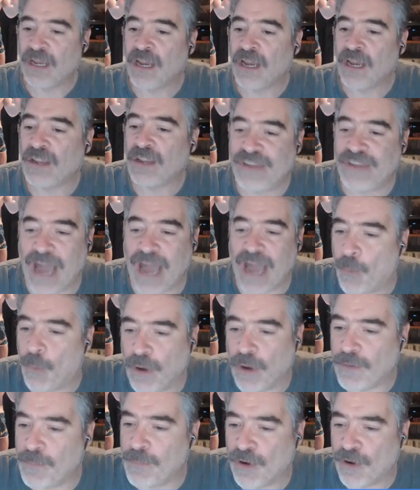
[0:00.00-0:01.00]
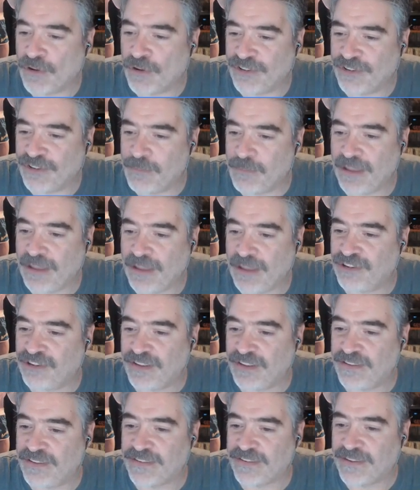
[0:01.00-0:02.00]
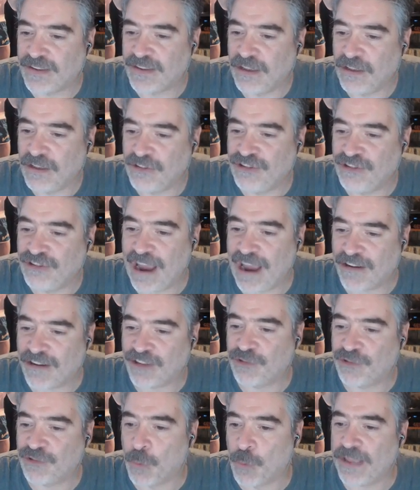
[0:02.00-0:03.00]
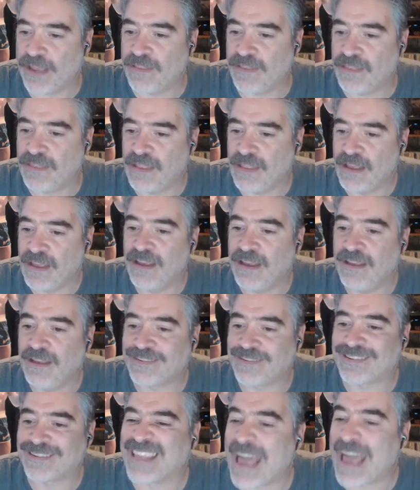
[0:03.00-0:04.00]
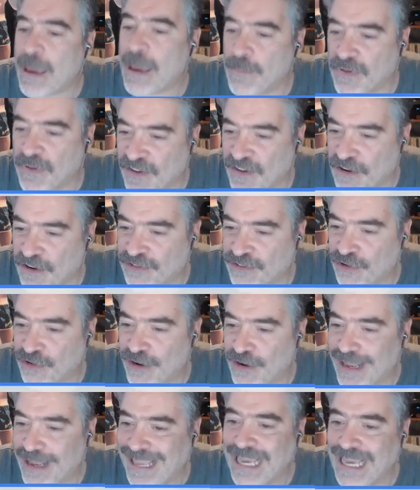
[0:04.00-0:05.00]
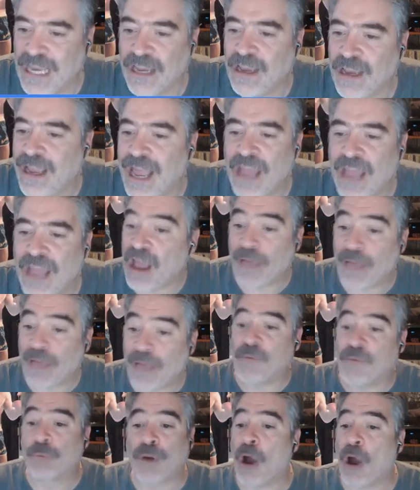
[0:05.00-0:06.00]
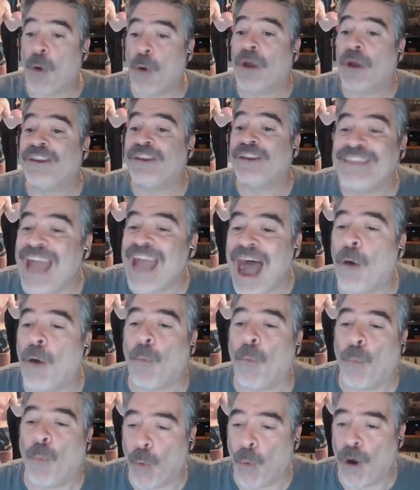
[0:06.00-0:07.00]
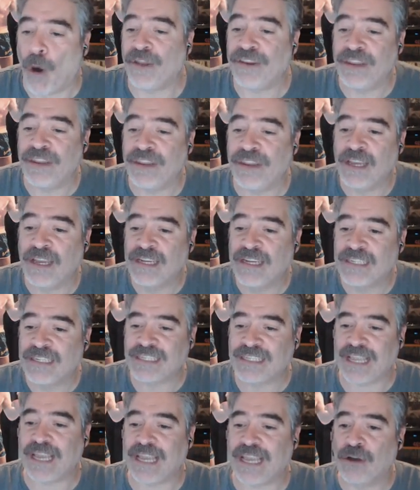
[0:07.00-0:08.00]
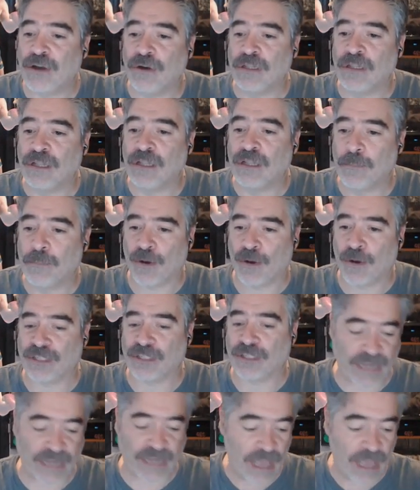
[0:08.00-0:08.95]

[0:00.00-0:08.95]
Not one person mentions Jarrett's win, Slammiversary. Bro, not one single person,